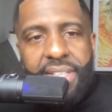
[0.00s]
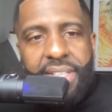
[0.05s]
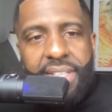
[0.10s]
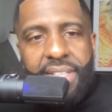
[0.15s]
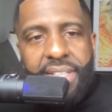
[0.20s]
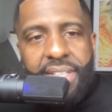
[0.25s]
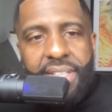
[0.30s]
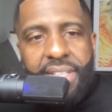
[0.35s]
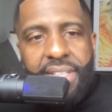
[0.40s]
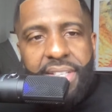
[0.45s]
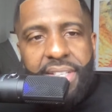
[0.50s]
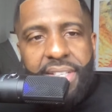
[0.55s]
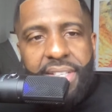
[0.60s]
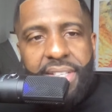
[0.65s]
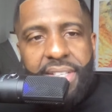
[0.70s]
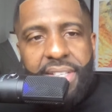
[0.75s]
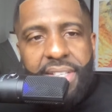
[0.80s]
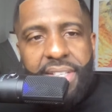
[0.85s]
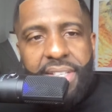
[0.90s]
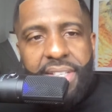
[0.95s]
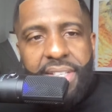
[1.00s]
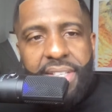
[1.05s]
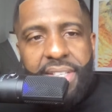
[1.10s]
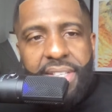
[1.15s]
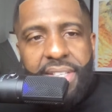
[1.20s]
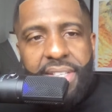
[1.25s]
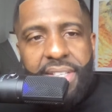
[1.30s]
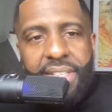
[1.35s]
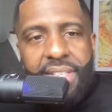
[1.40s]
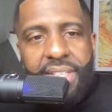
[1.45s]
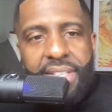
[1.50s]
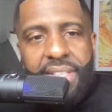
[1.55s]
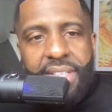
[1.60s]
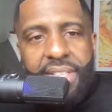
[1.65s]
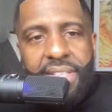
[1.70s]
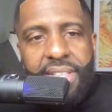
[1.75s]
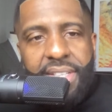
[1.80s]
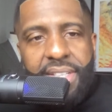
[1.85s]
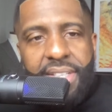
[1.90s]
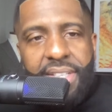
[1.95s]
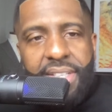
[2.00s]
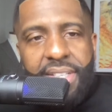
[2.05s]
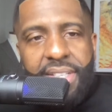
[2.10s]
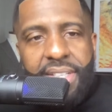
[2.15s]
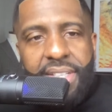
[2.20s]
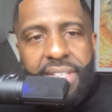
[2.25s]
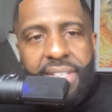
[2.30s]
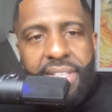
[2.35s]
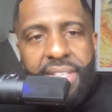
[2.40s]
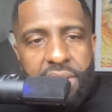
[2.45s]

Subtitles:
With the perfect nightcap. You got